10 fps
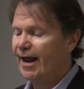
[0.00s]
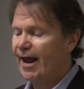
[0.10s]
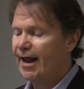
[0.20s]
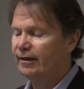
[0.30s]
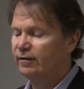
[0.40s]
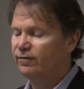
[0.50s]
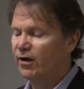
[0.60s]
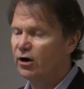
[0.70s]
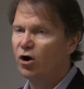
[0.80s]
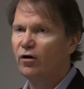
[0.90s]
And
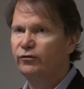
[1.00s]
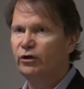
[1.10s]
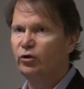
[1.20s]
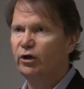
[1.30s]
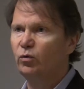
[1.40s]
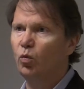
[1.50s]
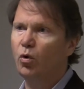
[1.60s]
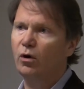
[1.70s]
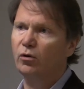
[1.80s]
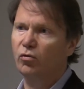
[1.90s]
very often you get
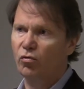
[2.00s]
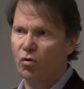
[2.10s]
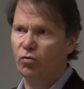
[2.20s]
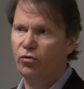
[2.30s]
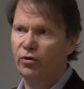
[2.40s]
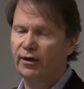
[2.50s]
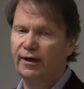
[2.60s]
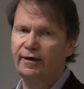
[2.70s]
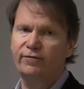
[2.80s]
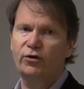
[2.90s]
wall growth.
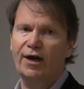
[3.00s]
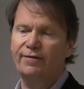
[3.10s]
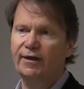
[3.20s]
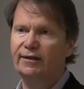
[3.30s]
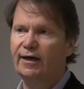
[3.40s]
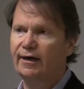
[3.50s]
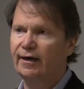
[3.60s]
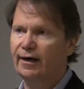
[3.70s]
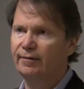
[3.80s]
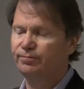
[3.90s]
And if you have that
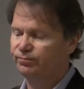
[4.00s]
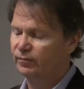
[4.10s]
kind of